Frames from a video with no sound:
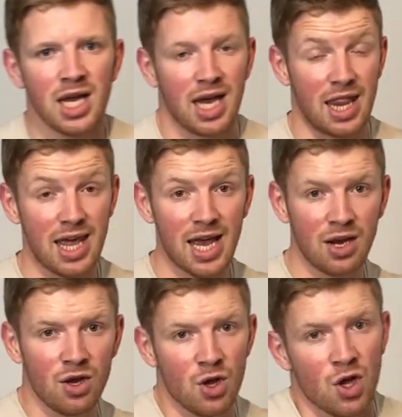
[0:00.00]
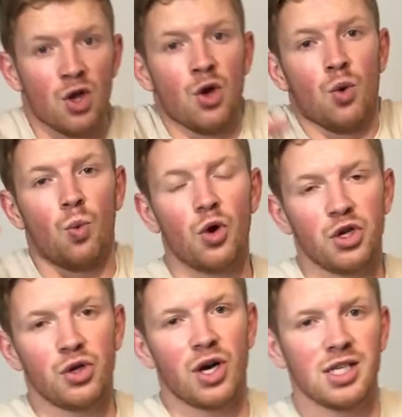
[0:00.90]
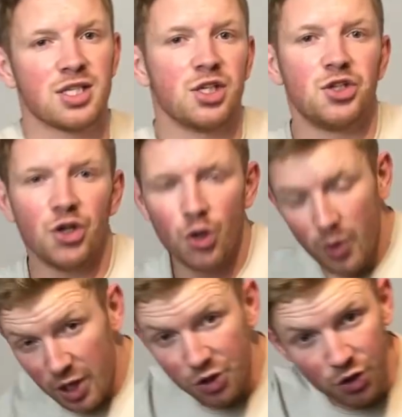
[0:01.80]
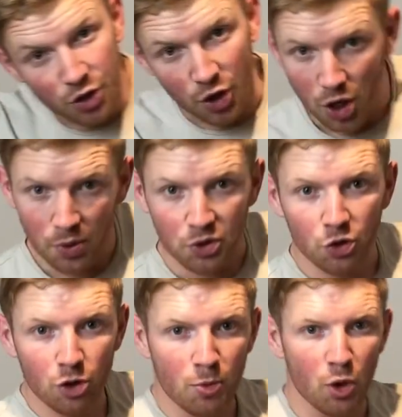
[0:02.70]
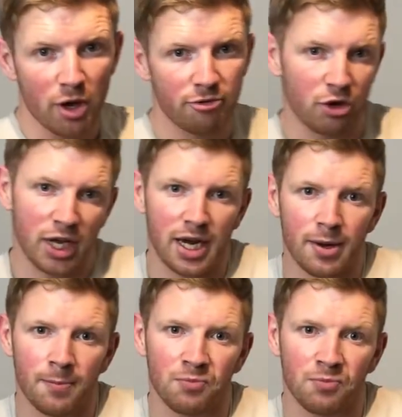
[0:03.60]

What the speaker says: And then what you guys can do is you can go and do them all over again.